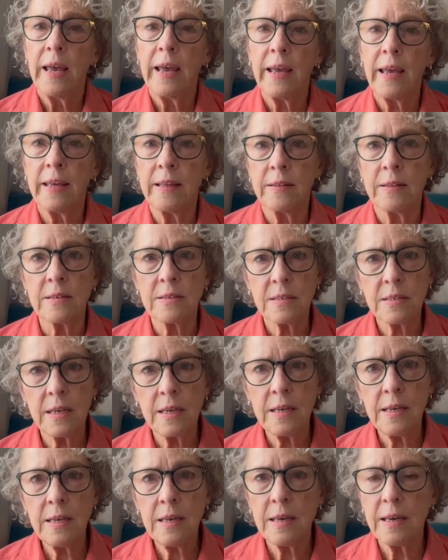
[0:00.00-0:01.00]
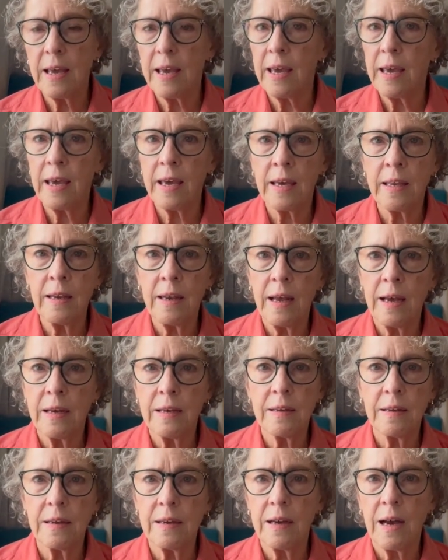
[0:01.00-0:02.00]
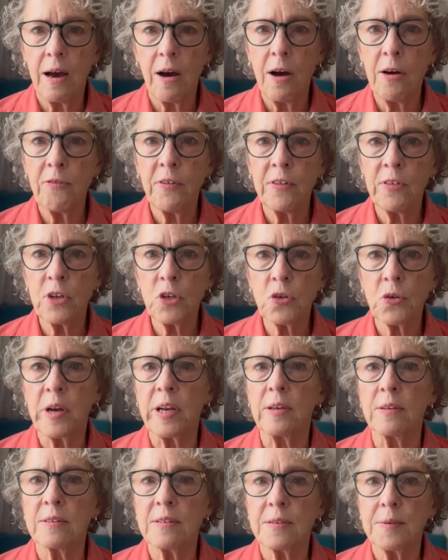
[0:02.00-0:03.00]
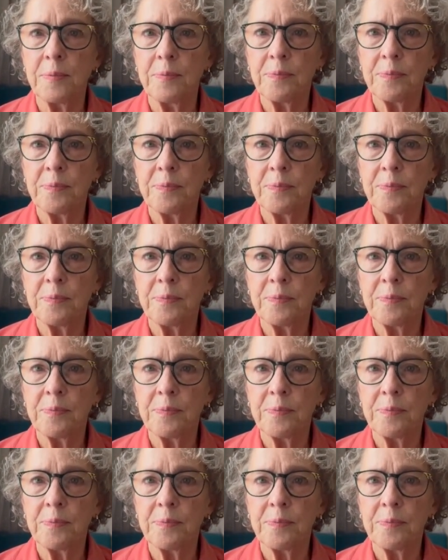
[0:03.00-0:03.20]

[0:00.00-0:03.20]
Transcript: in the city, and off on the trails.